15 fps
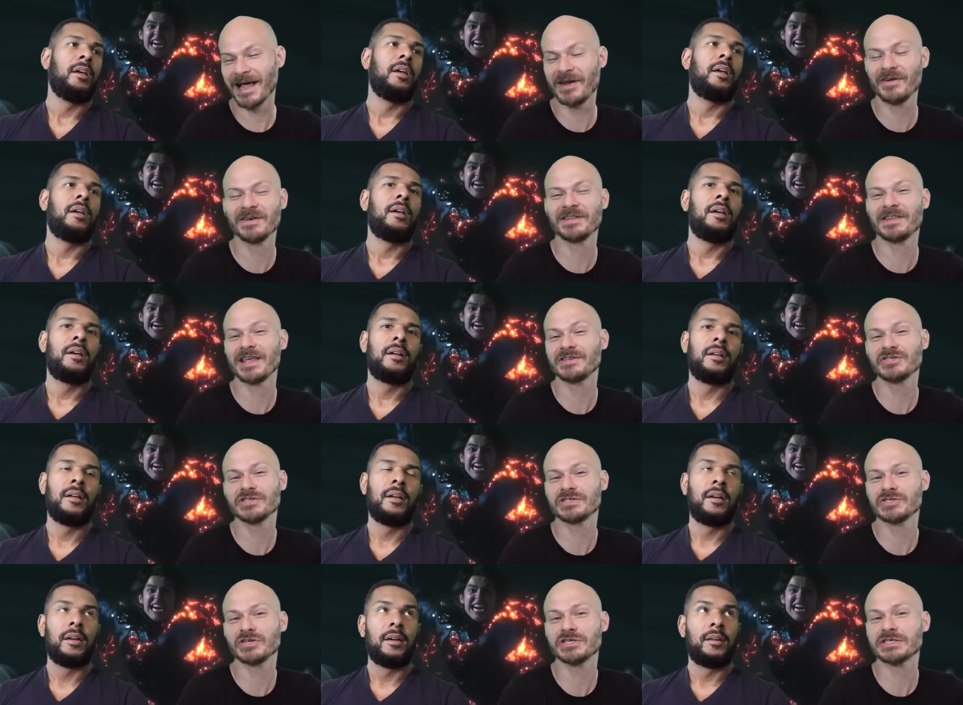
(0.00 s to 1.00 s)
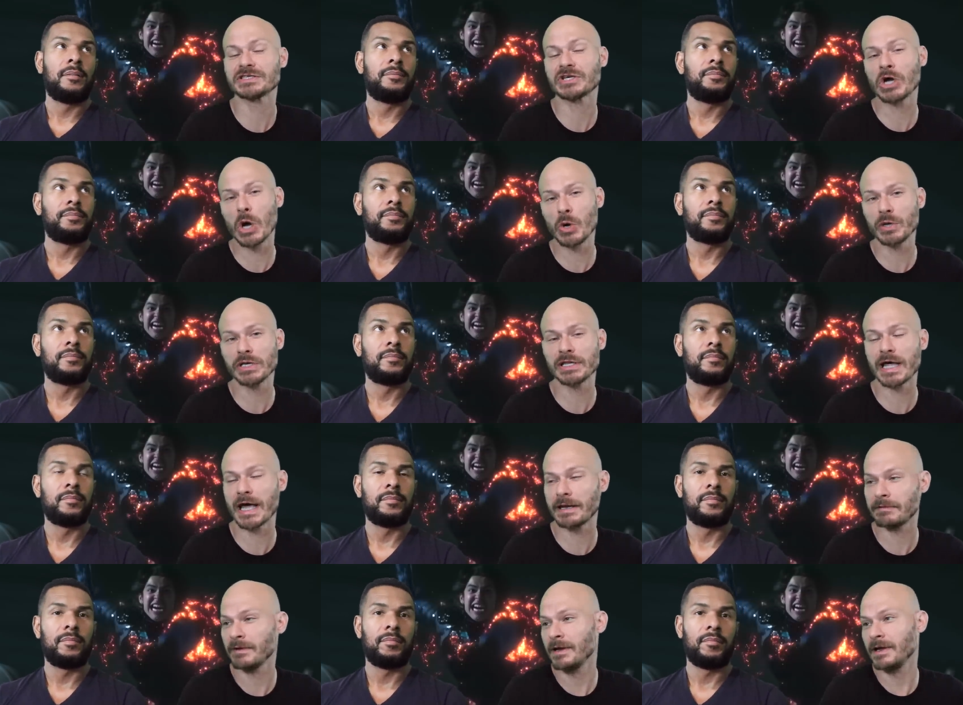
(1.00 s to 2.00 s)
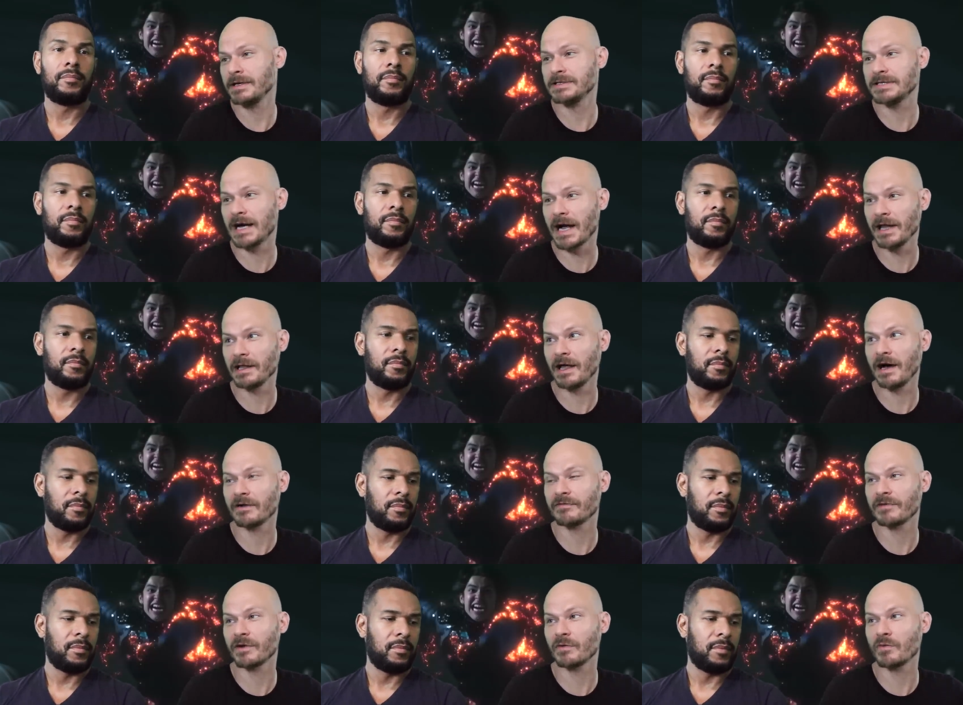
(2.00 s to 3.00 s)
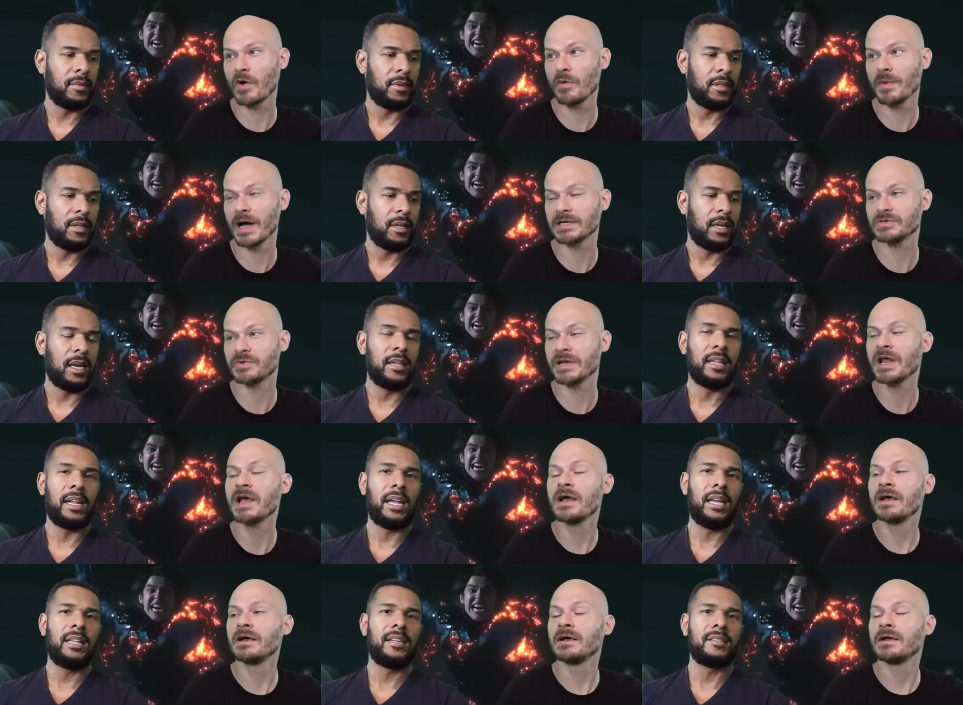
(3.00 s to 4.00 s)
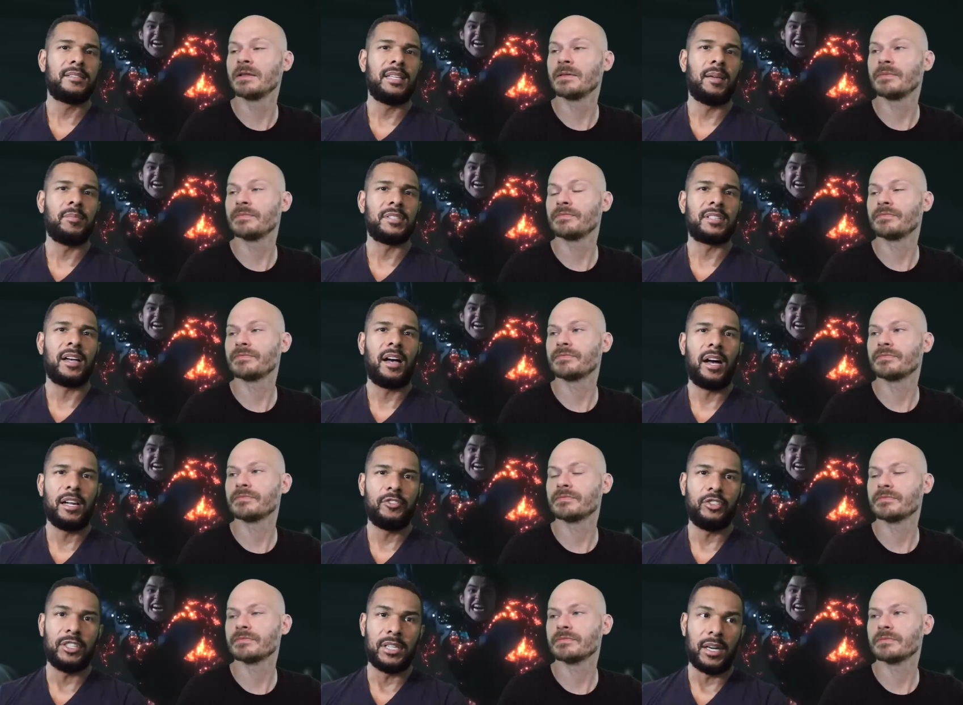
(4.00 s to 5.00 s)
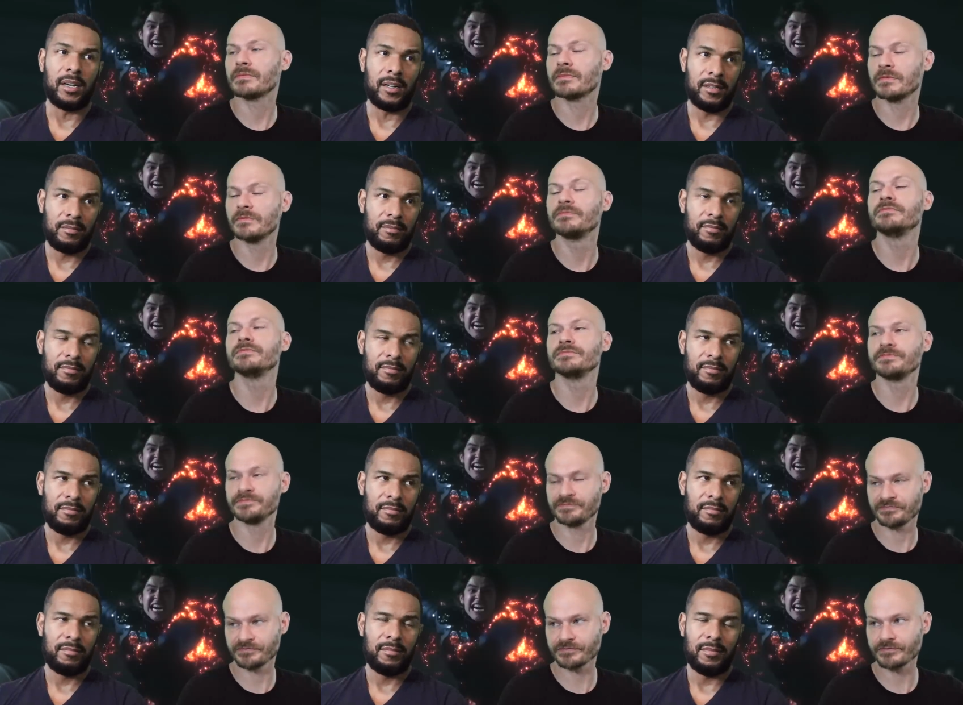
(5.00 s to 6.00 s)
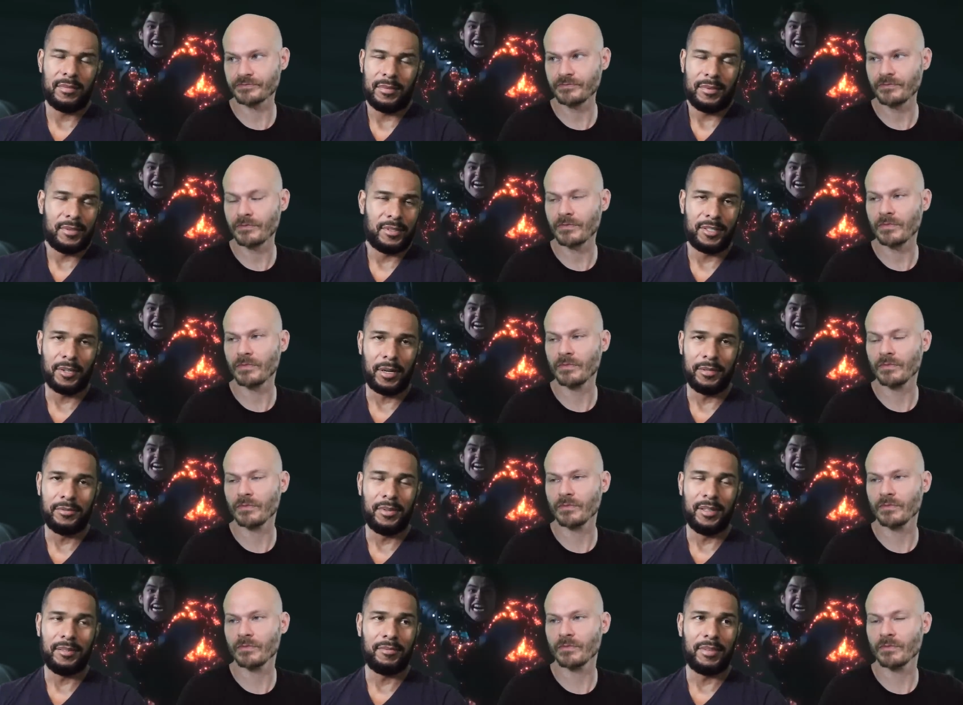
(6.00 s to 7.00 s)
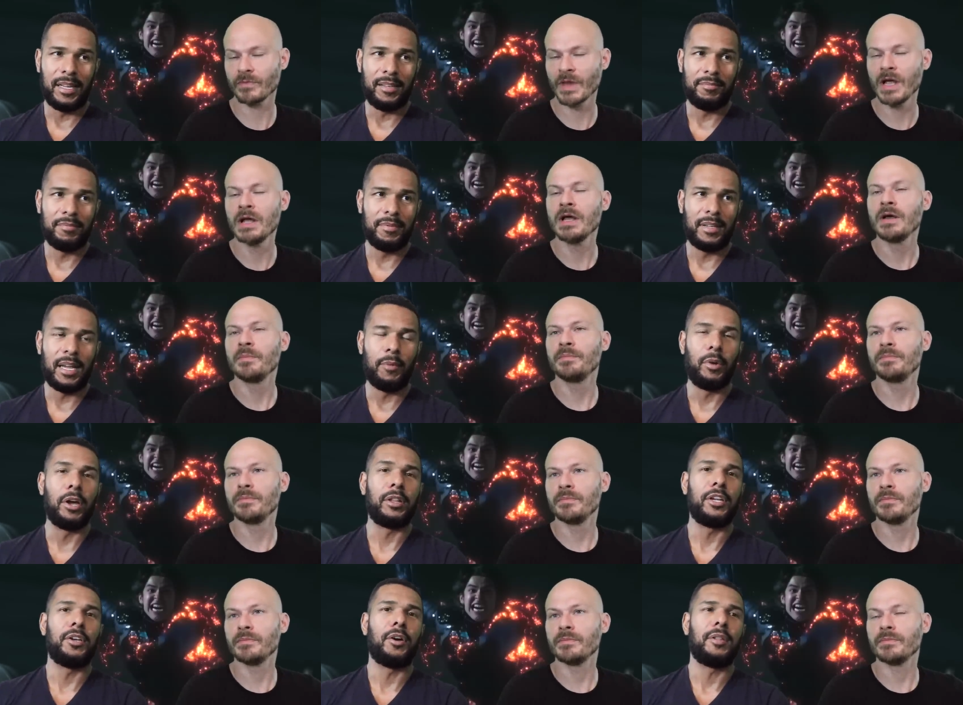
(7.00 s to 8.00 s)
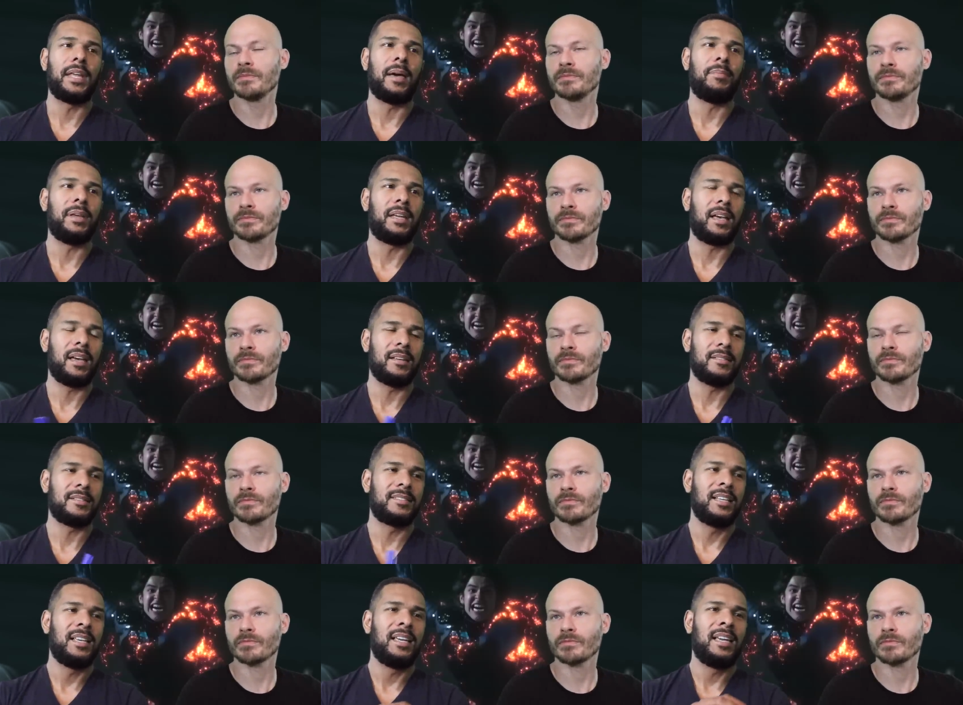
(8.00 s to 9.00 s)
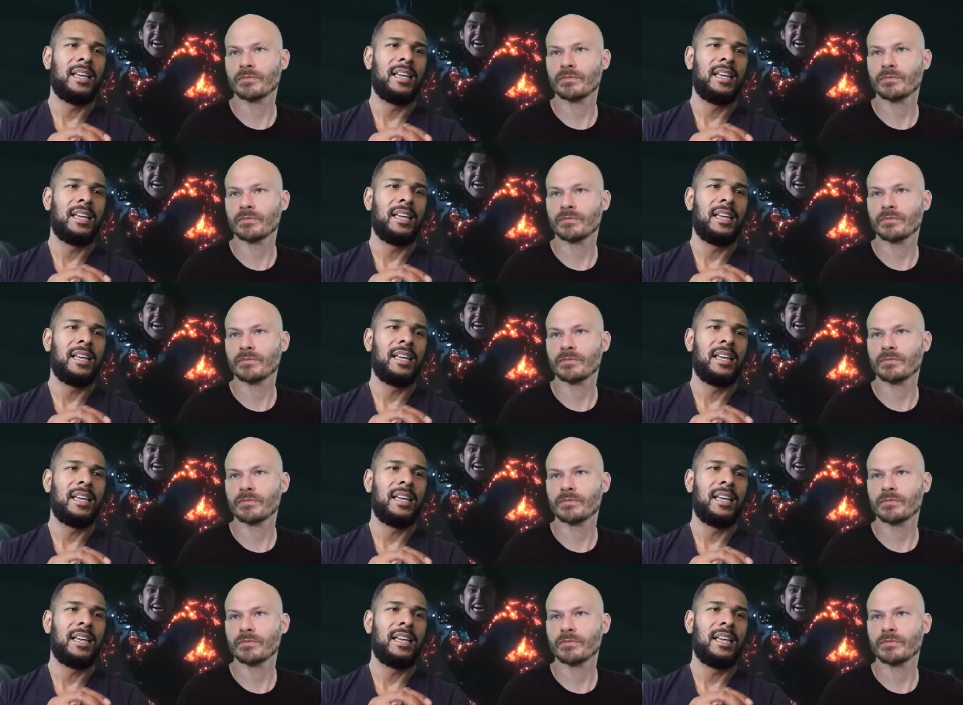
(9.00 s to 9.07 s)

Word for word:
Speaker 1: I don't, they just should just coded that dialogue for a robot to read. And that
Speaker 2: alien's name is Khaji-Da. Mm-hmm. So I, like, and we only know that because